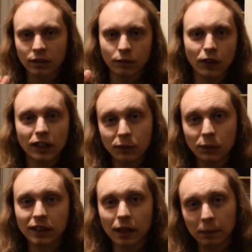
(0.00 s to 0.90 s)
Flash forward
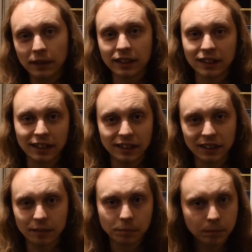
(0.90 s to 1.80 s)
a couple of years
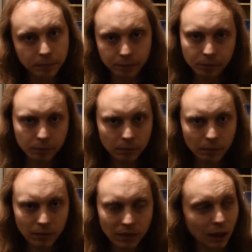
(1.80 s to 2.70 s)
later,
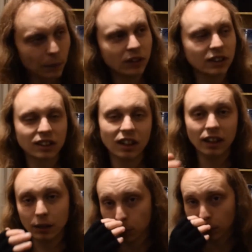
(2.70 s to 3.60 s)
and we got this guy
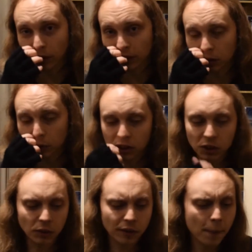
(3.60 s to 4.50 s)
living with us called
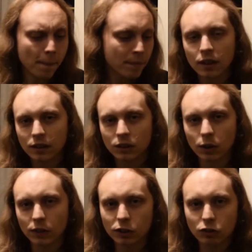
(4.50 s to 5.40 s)
Sean.
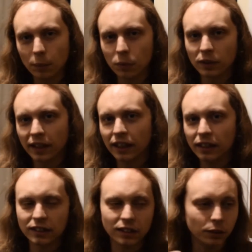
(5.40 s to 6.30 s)
Sort of a troubled
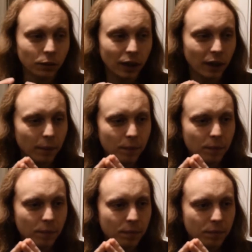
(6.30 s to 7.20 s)
kid who,
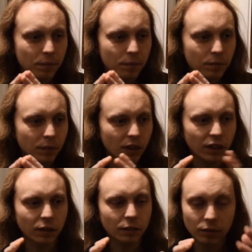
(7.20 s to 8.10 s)

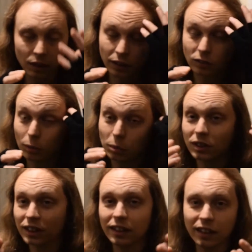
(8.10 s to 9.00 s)
like troubled
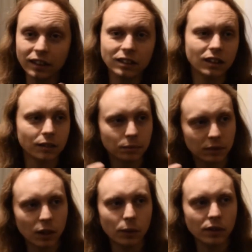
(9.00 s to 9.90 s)
teenager
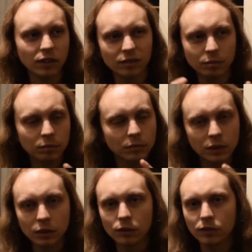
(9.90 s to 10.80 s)
going on,
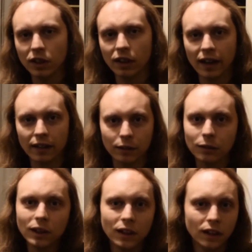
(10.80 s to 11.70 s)
sort of young adult,
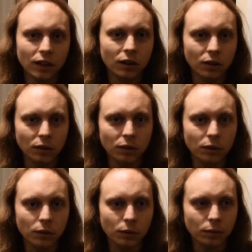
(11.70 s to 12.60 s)

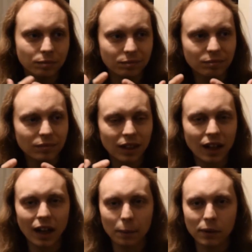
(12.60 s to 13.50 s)
who
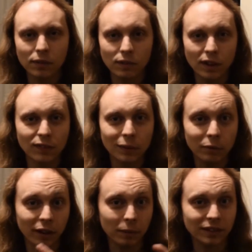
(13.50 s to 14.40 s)
had a bit of a rough
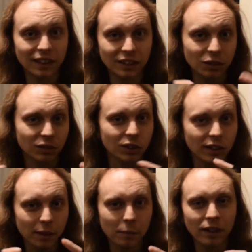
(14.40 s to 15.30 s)
upbringing. My dad sort of took
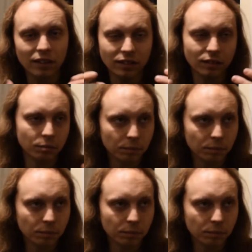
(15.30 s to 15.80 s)
him in and,